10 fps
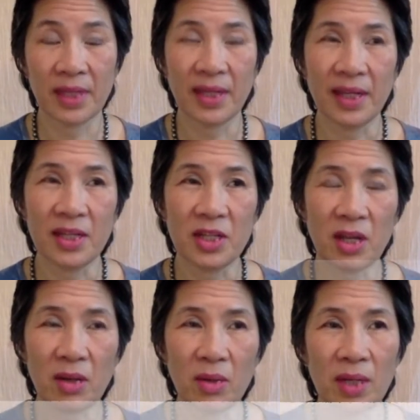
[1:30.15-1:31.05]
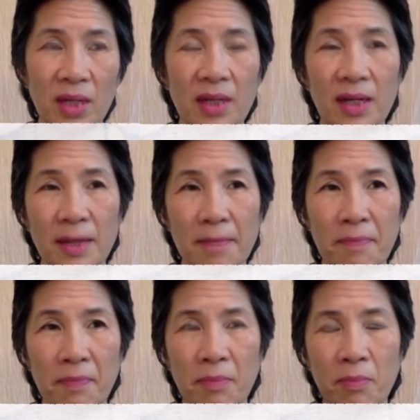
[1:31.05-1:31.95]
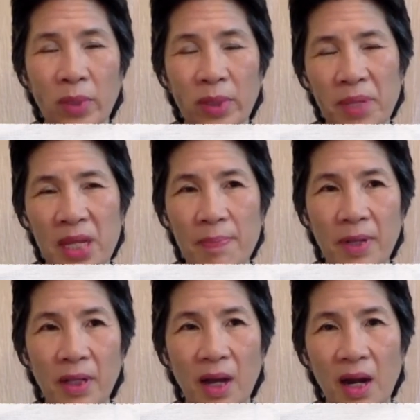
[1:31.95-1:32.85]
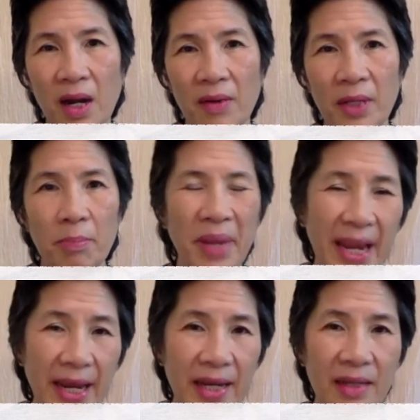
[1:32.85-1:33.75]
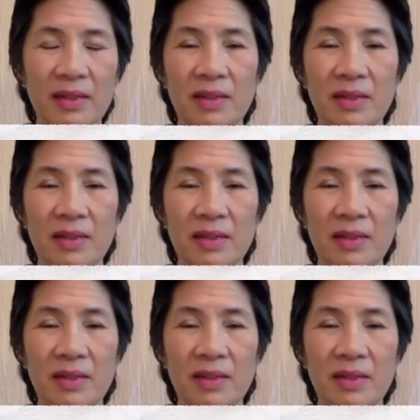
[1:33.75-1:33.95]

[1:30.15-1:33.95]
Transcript: And so um, when people are in pain